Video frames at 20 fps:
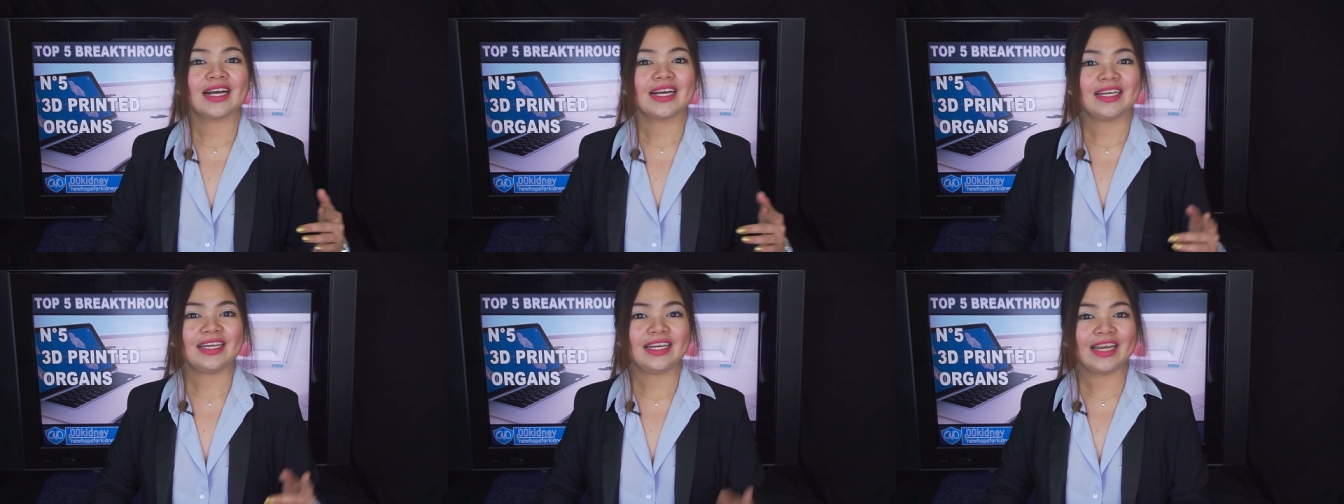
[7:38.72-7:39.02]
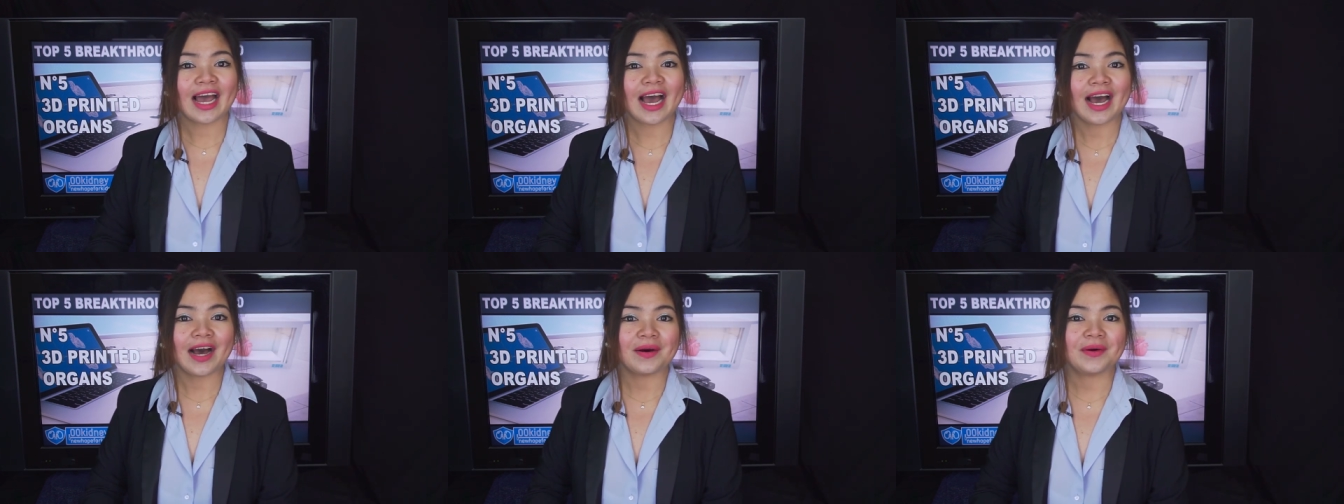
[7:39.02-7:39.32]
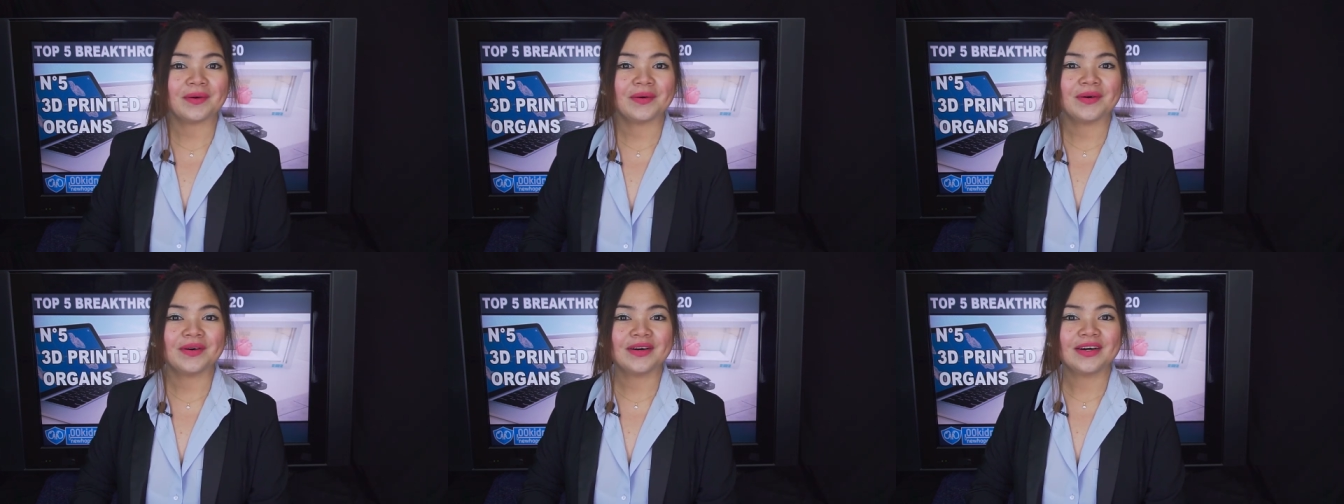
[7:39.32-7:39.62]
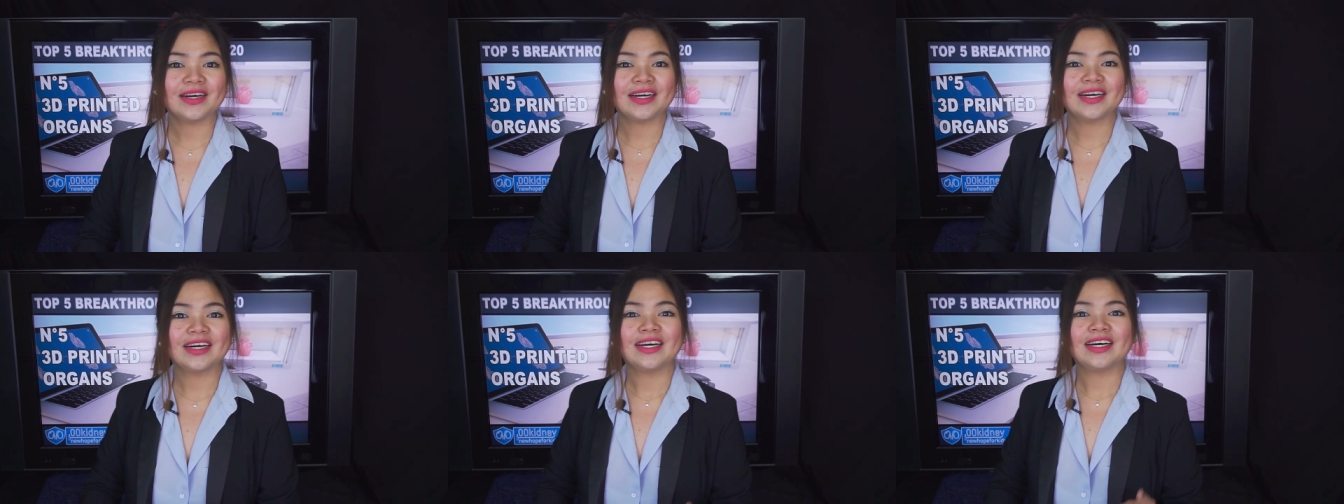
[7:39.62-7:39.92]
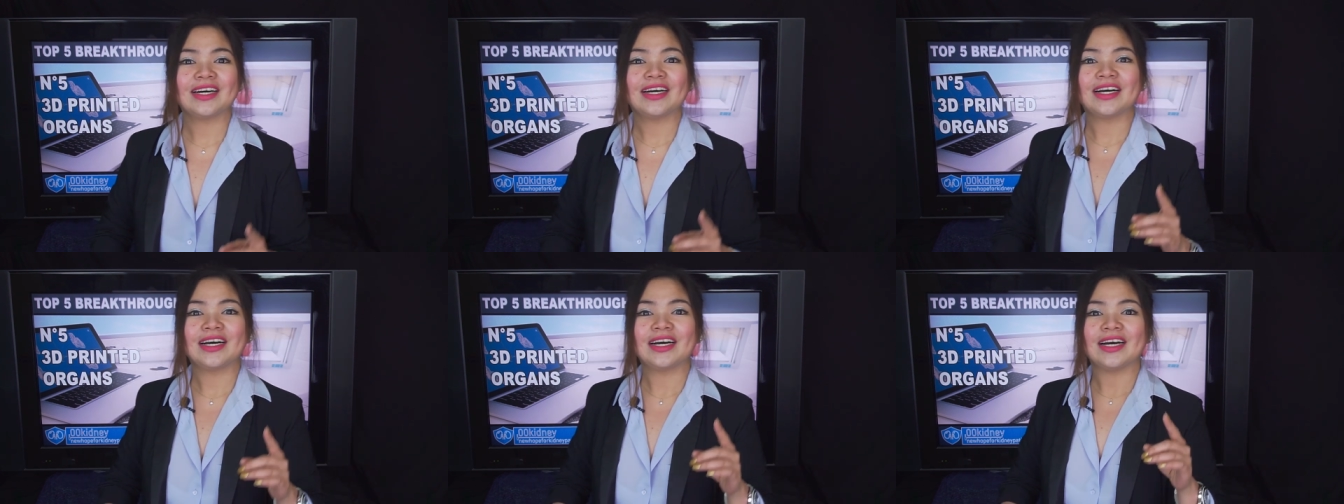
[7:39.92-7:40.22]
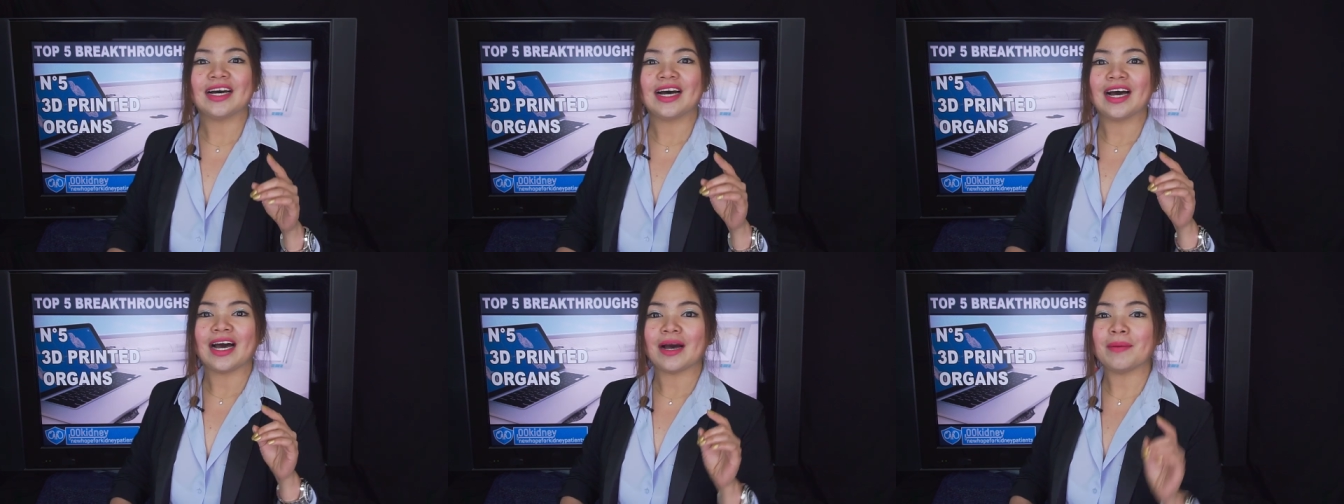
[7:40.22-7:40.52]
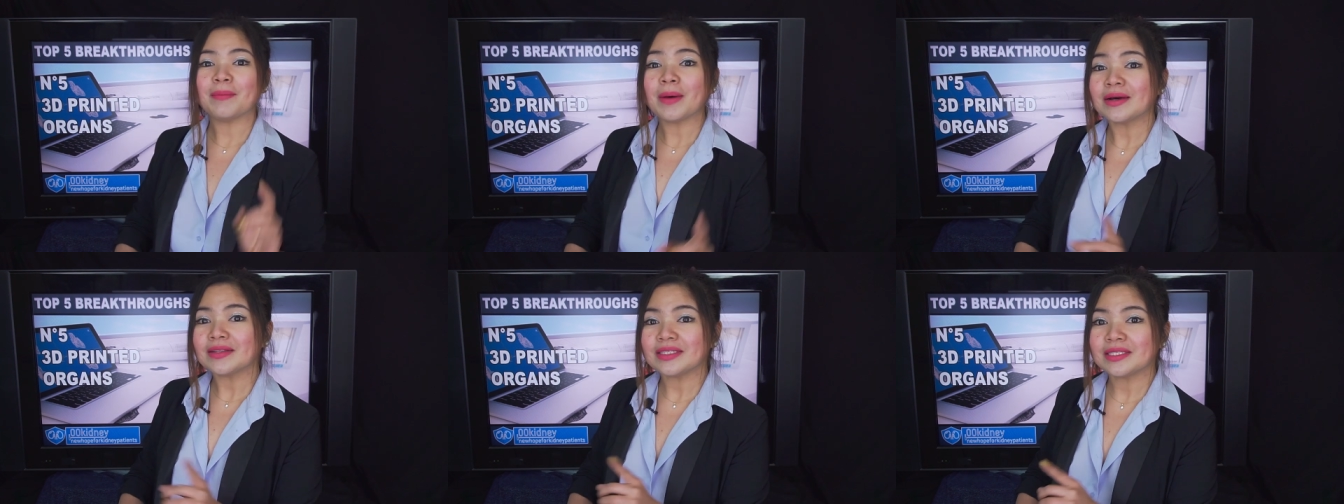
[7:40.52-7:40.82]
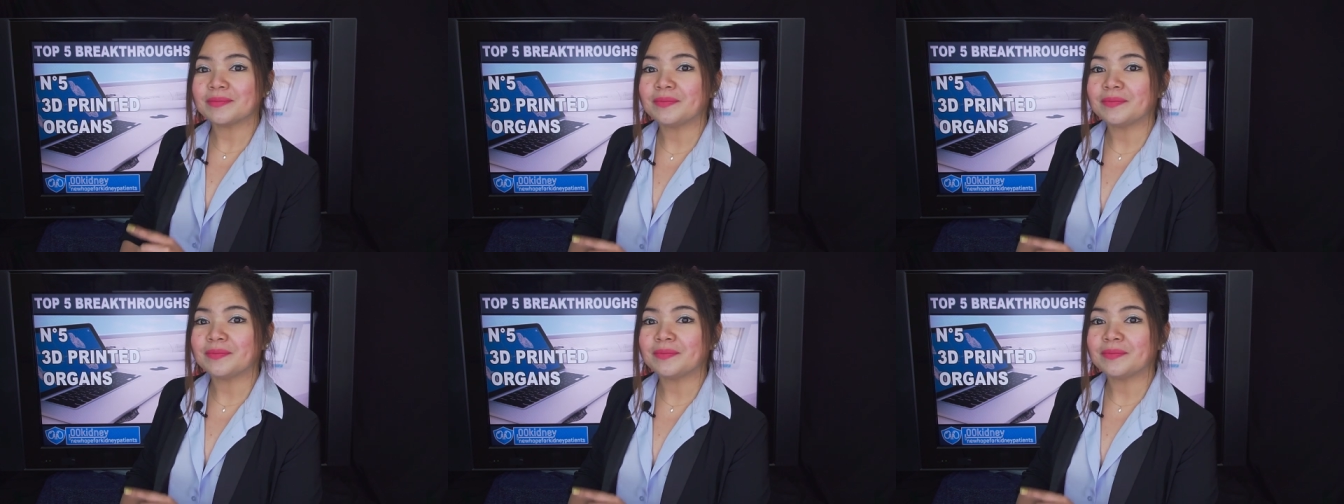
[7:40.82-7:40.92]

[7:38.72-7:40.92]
now. About